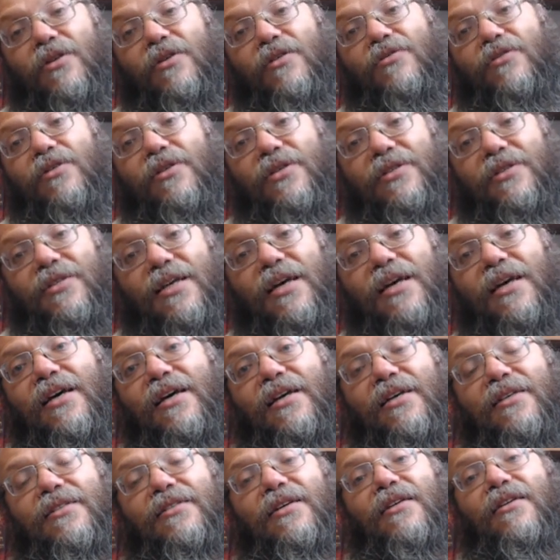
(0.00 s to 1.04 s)
So it
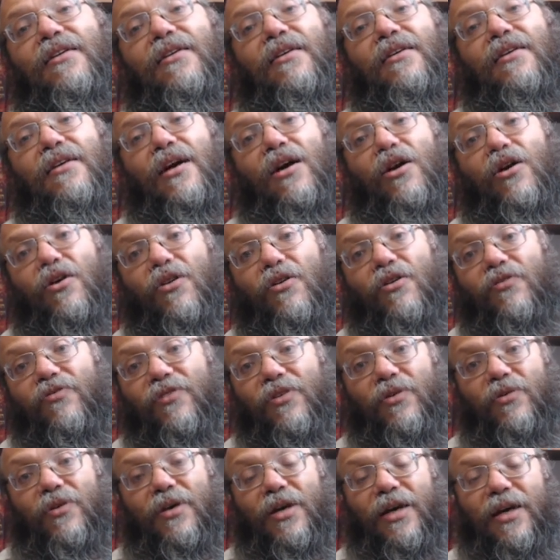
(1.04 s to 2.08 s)
says that Yaakov
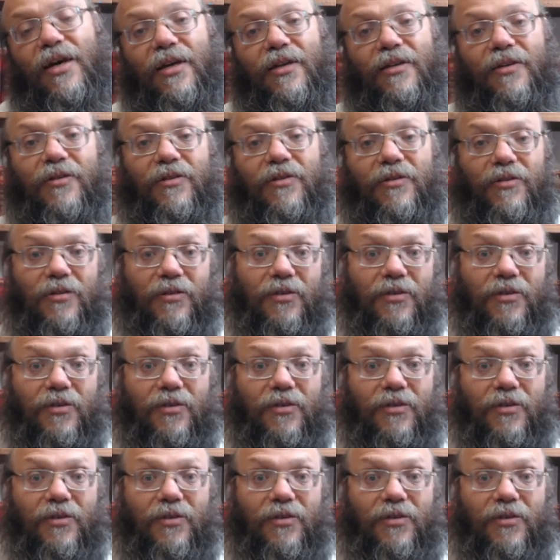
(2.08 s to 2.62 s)
Avinu had